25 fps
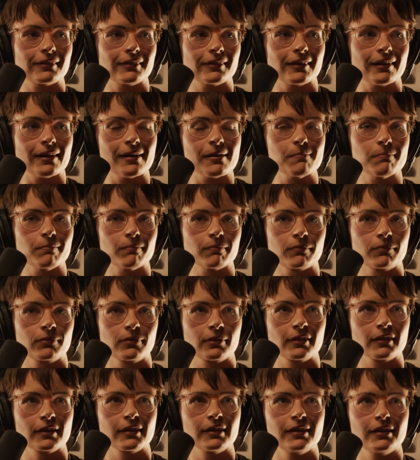I
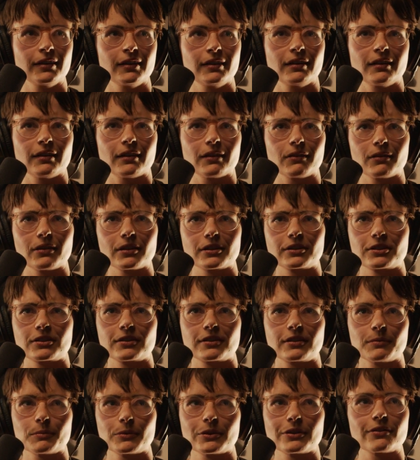
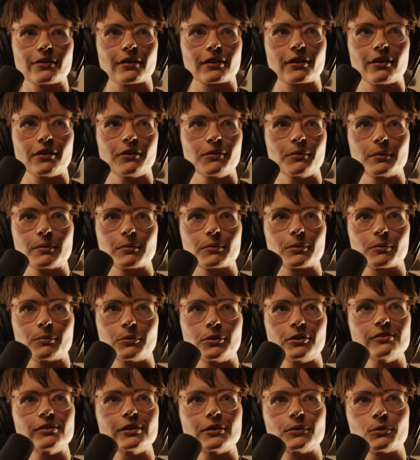watched a movie, I can't remember what
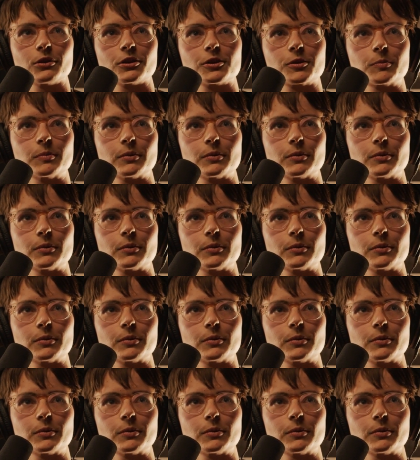movie it was,